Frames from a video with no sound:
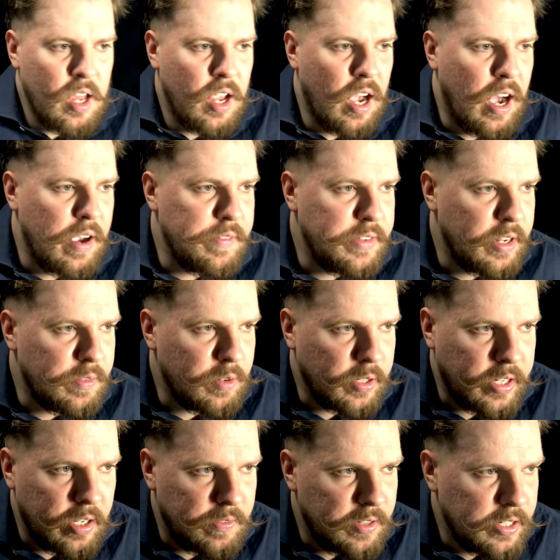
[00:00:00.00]
I've never
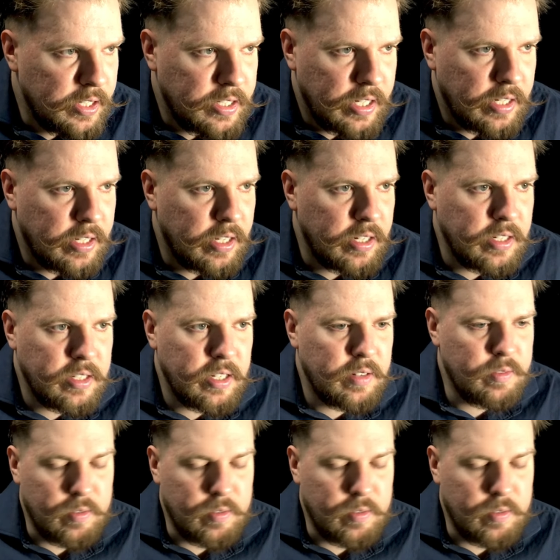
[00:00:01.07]
given a 10 out of 10